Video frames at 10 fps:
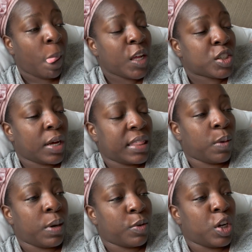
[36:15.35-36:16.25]
So I think
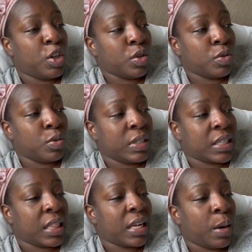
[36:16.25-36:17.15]
what I'm going to do is
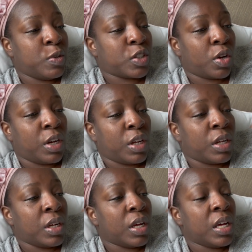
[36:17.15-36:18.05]
I think I'm just going
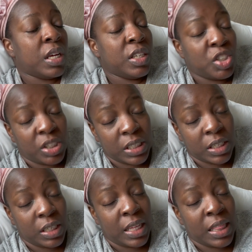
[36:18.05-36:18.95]
to
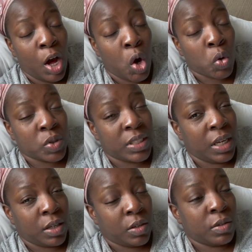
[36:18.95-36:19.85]
chill in the
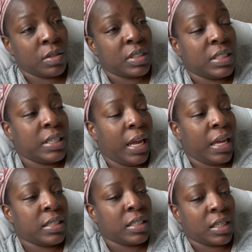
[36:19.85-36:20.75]
hotel today
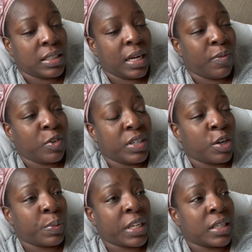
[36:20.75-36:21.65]
until it's time for dinner
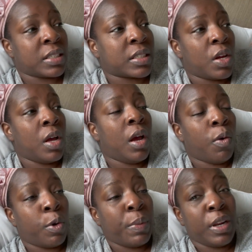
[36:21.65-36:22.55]
because
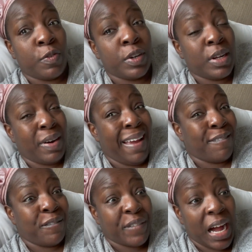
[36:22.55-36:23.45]
we're meeting for dinner at
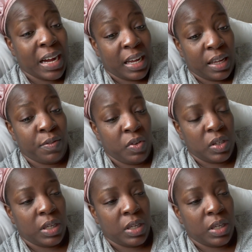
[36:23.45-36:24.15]
5.